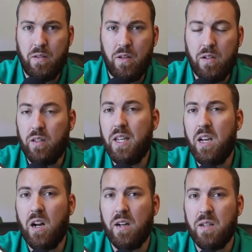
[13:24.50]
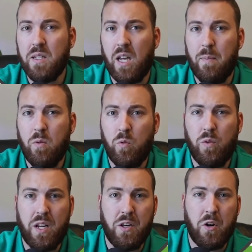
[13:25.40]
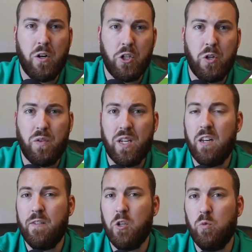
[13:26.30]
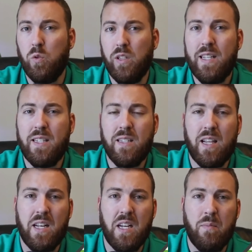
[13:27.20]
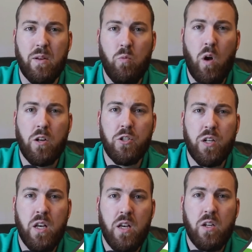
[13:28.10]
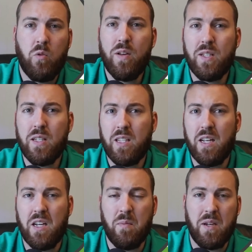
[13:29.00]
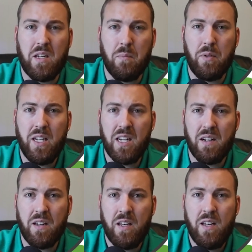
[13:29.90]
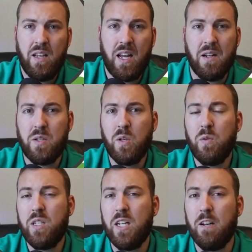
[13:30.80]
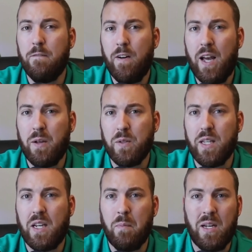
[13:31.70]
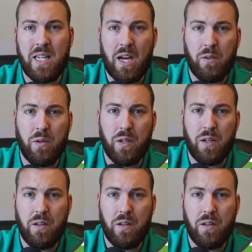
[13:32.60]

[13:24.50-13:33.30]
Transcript: Clicking on an assignment will in turn show the individual lessons that need to be watched, quizzes that need to be completed, and associated files that can be downloaded.